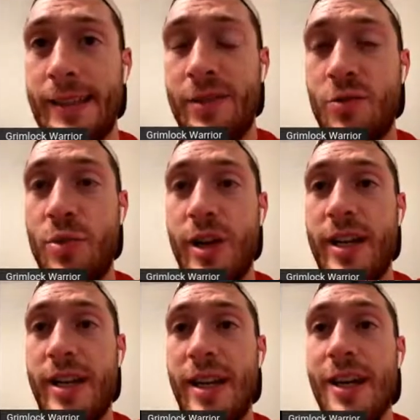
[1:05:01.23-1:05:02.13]
But
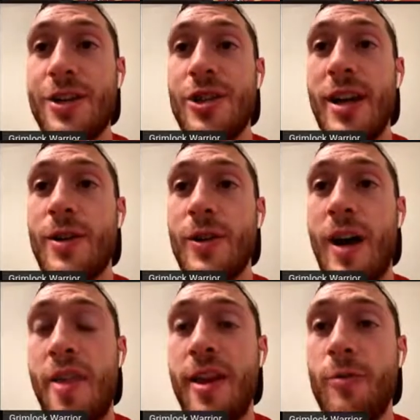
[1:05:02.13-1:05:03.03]
in general,
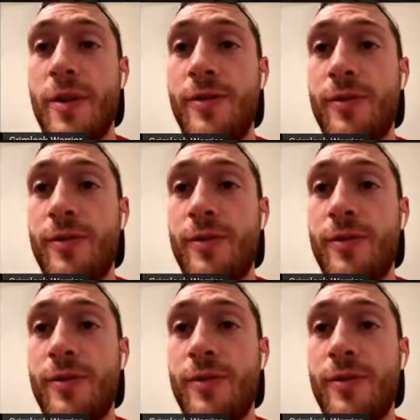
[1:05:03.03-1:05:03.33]
I think we've